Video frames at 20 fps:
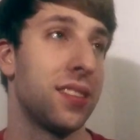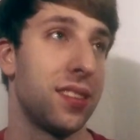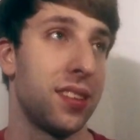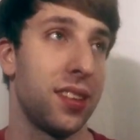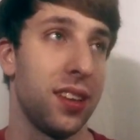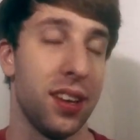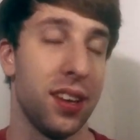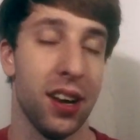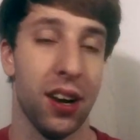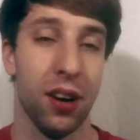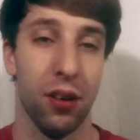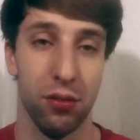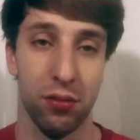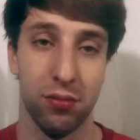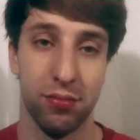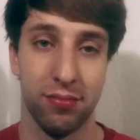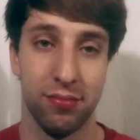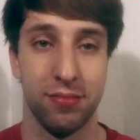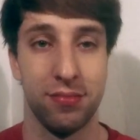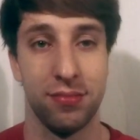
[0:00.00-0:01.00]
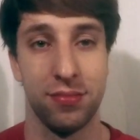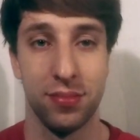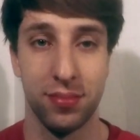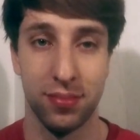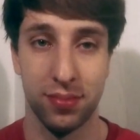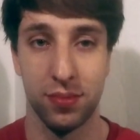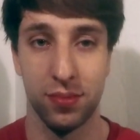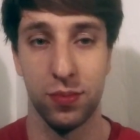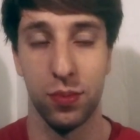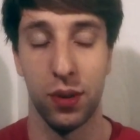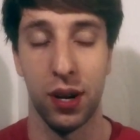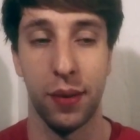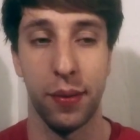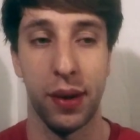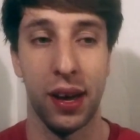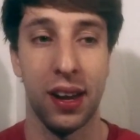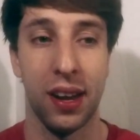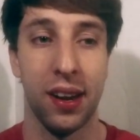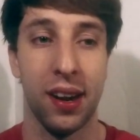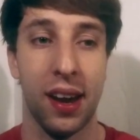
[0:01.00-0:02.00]
you know, what I'm
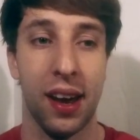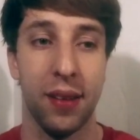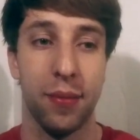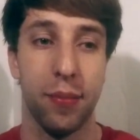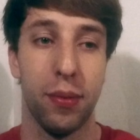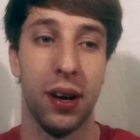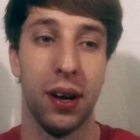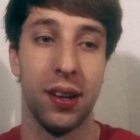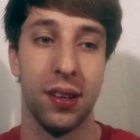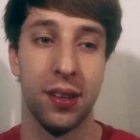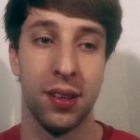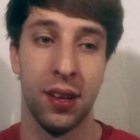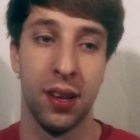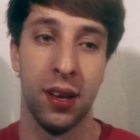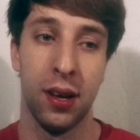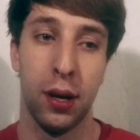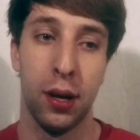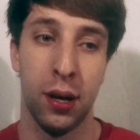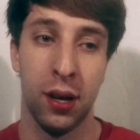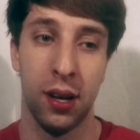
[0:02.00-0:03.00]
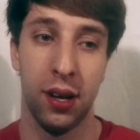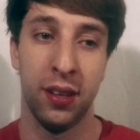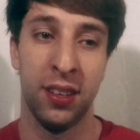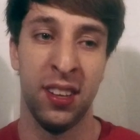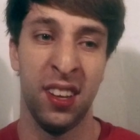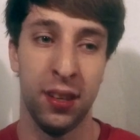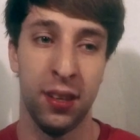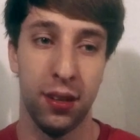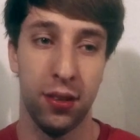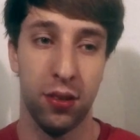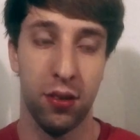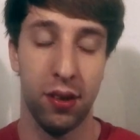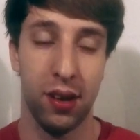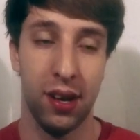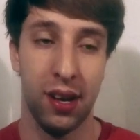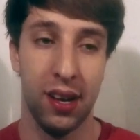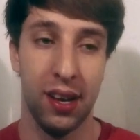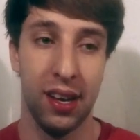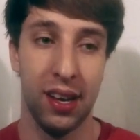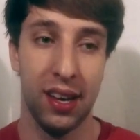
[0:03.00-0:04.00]
getting at, but in Season
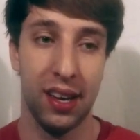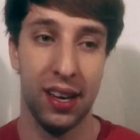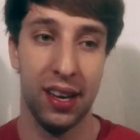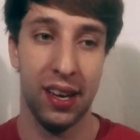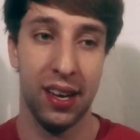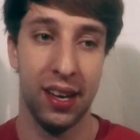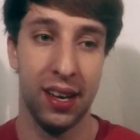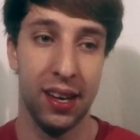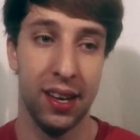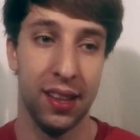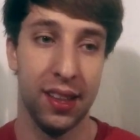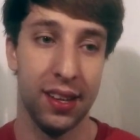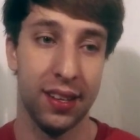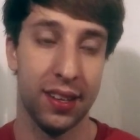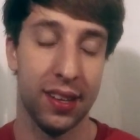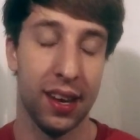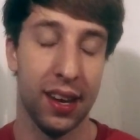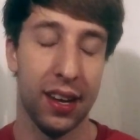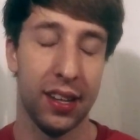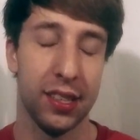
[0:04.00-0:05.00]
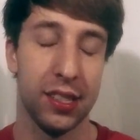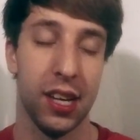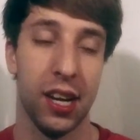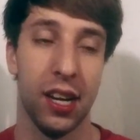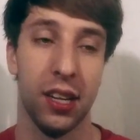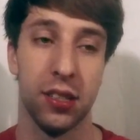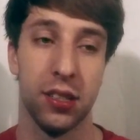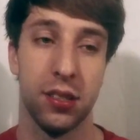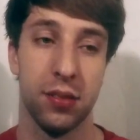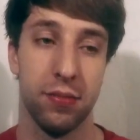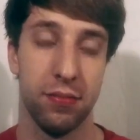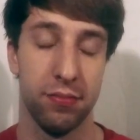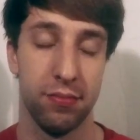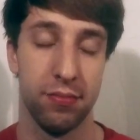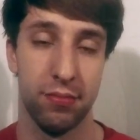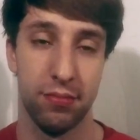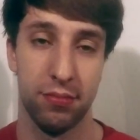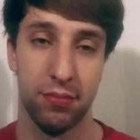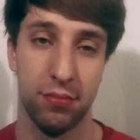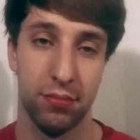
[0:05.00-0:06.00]
3, that's kind of changed.
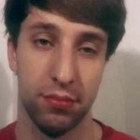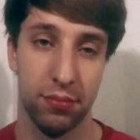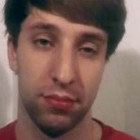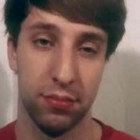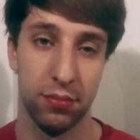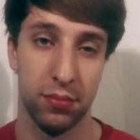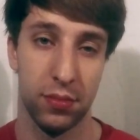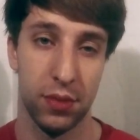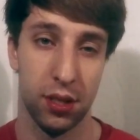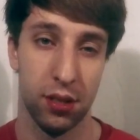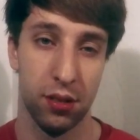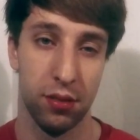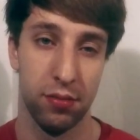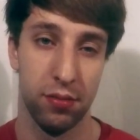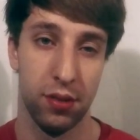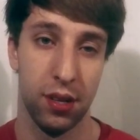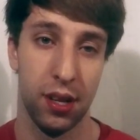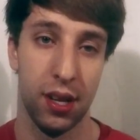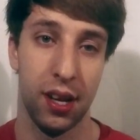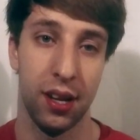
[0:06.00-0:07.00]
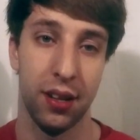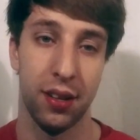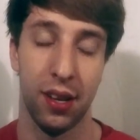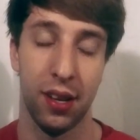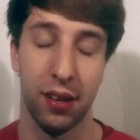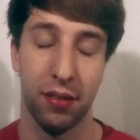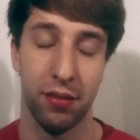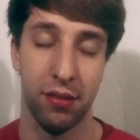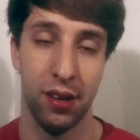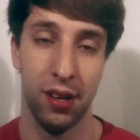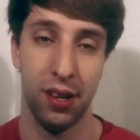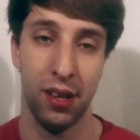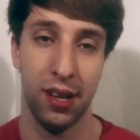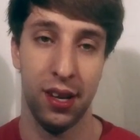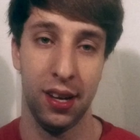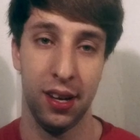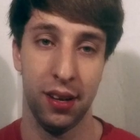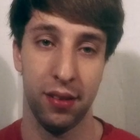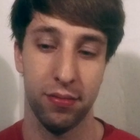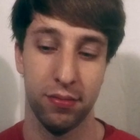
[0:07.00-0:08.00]
It's like,
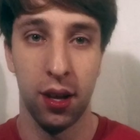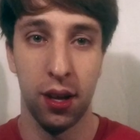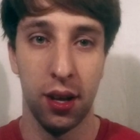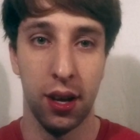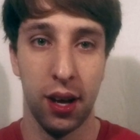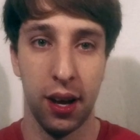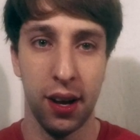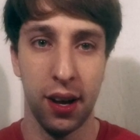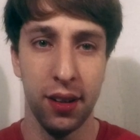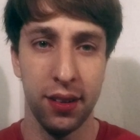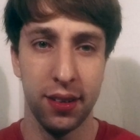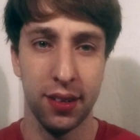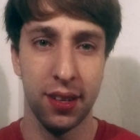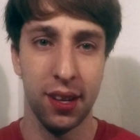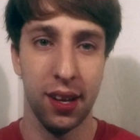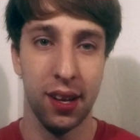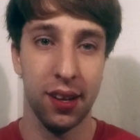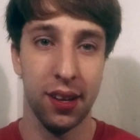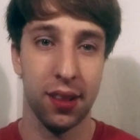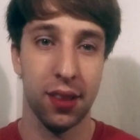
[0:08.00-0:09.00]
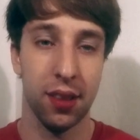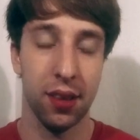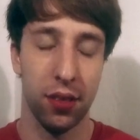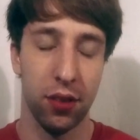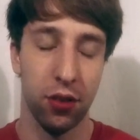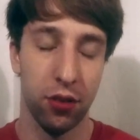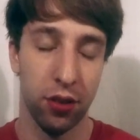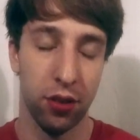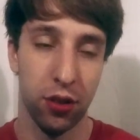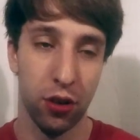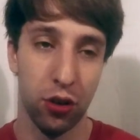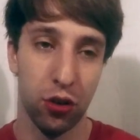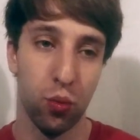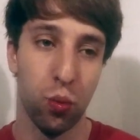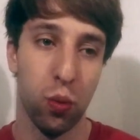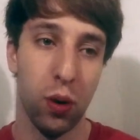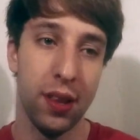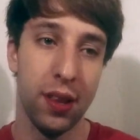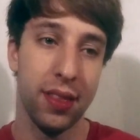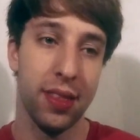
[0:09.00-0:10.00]
really? I guess there's
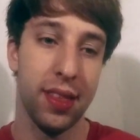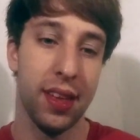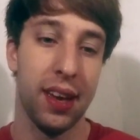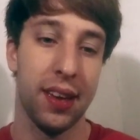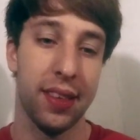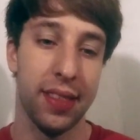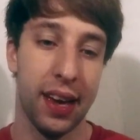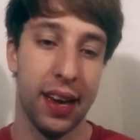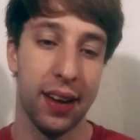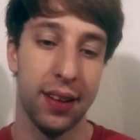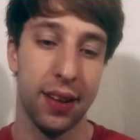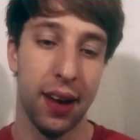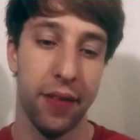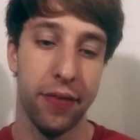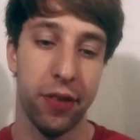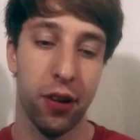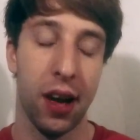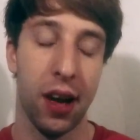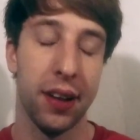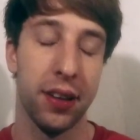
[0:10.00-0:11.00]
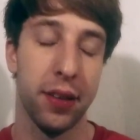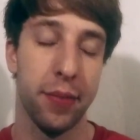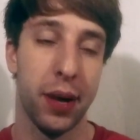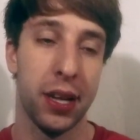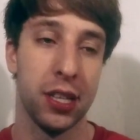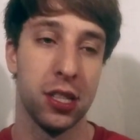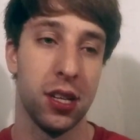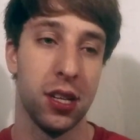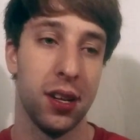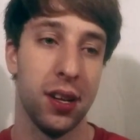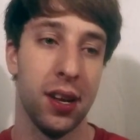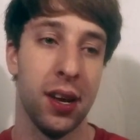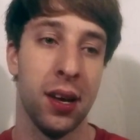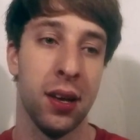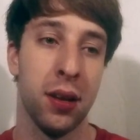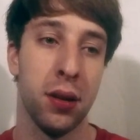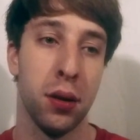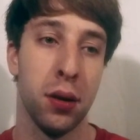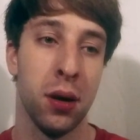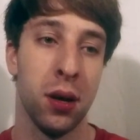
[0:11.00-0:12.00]
one thing that I forgot to mention
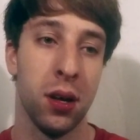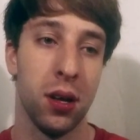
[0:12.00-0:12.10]
in